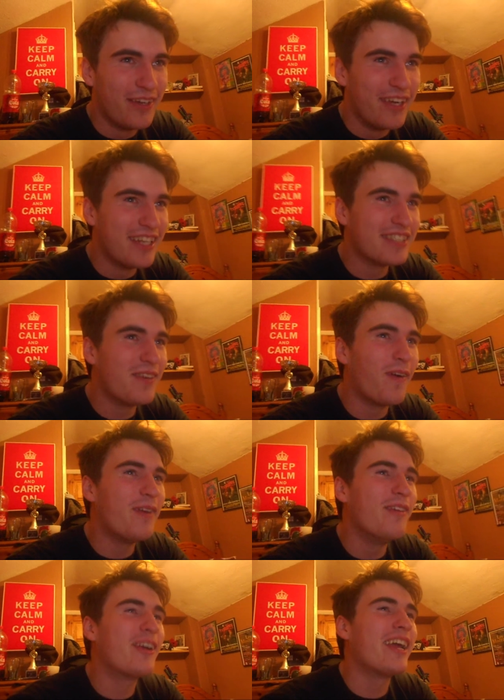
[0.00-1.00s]
It's
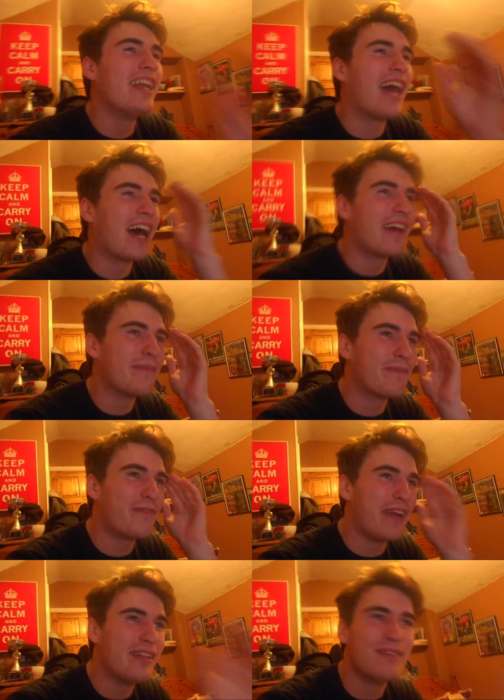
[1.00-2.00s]
what I'm looking at,
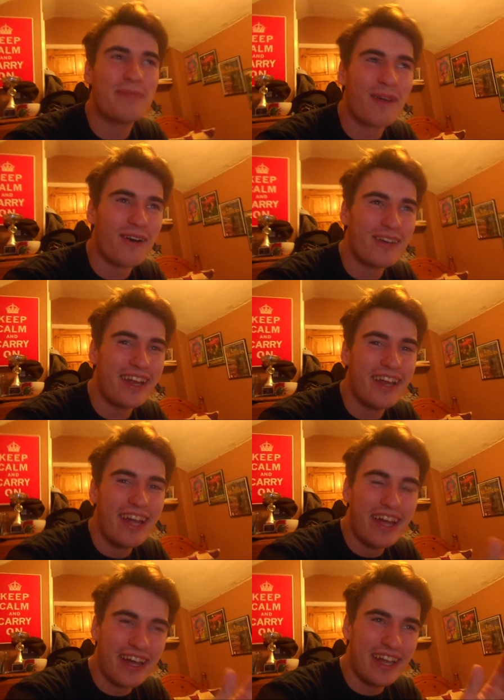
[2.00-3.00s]
Fail Blog.
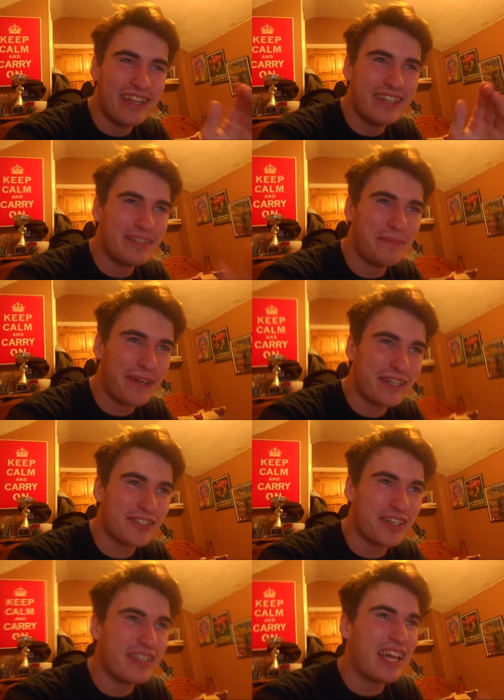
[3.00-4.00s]
There's a
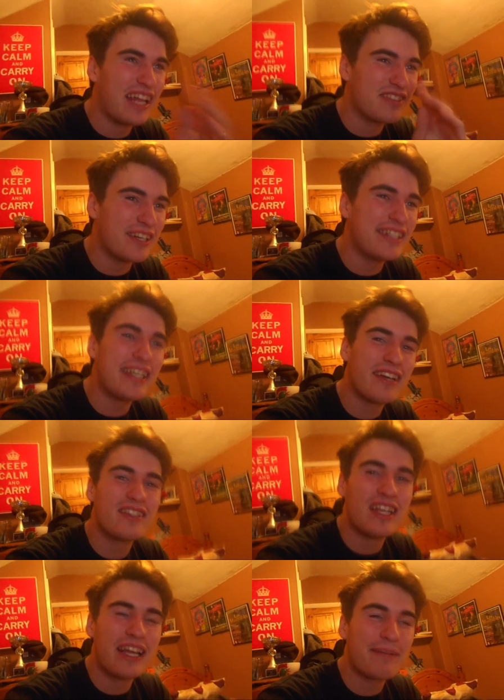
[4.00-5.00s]
picture on there, I'll try and get it
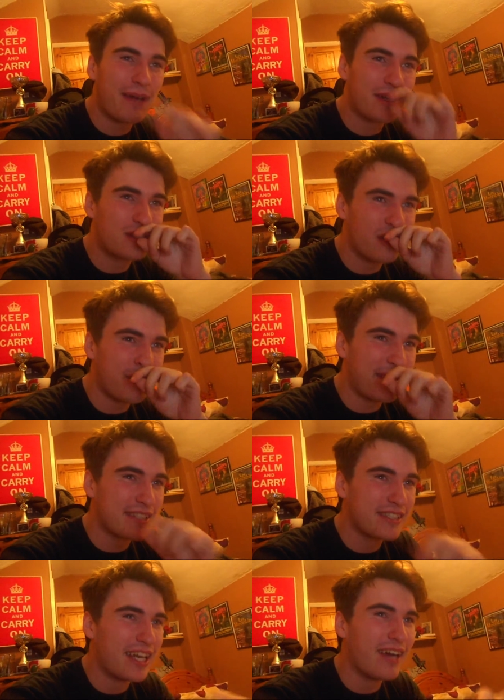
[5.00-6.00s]
on the link, but I'll show you the
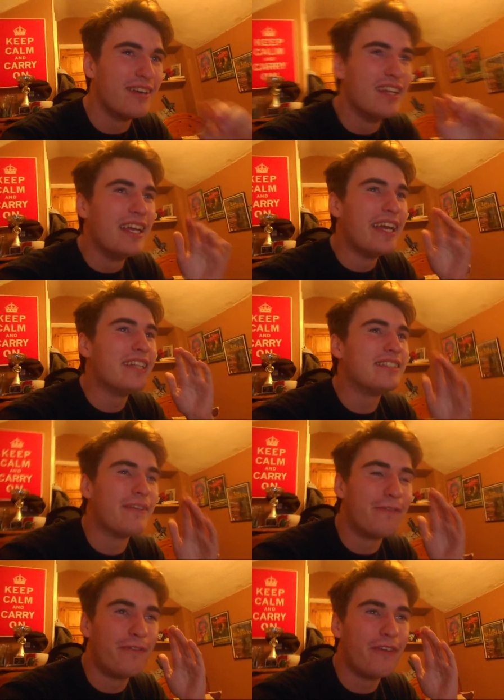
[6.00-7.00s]
picture now. It's
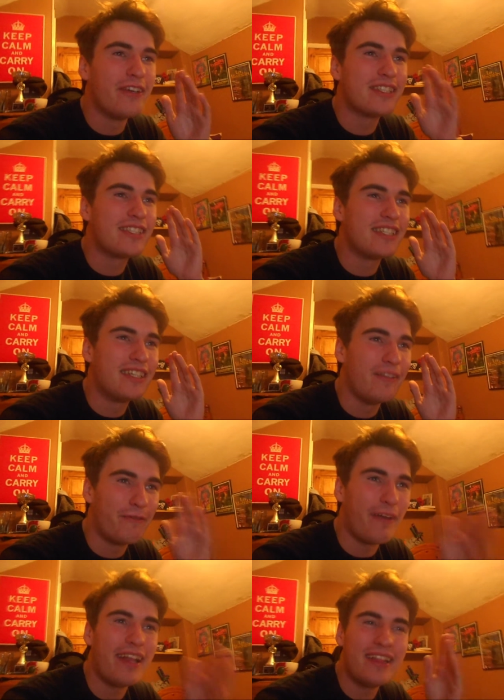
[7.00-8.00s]
a first,
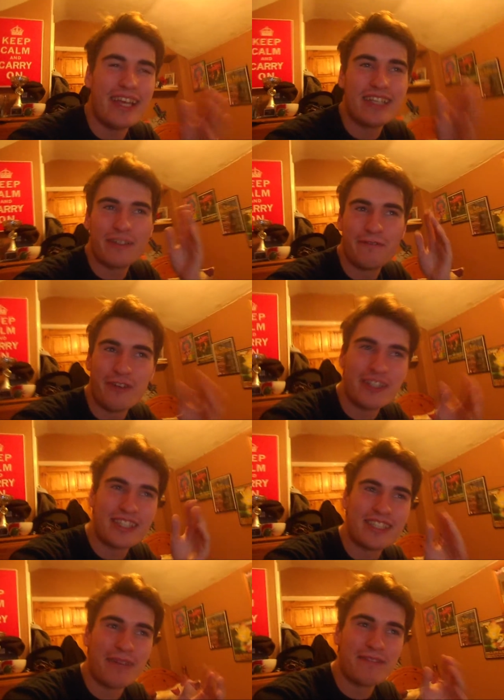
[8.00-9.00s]
Fail Nation,
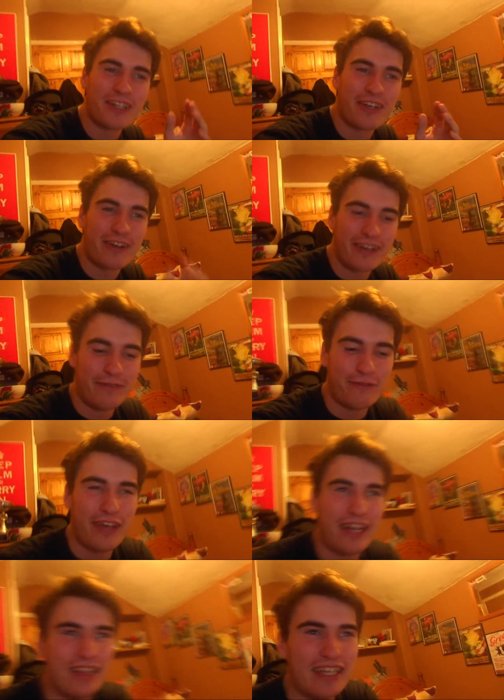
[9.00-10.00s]
first attempt at cooking
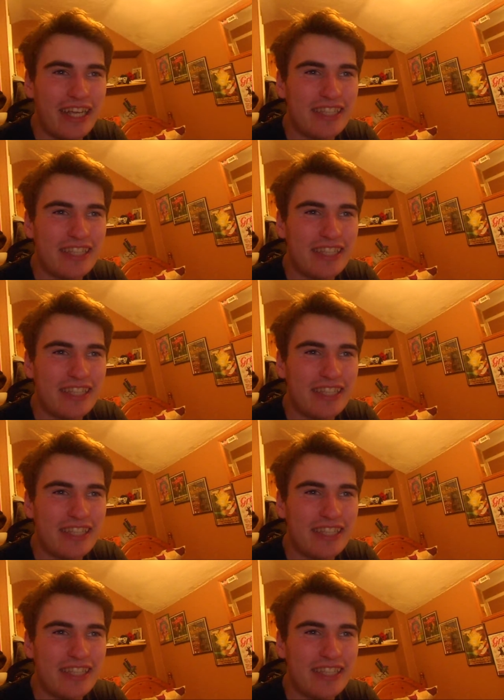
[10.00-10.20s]
fail.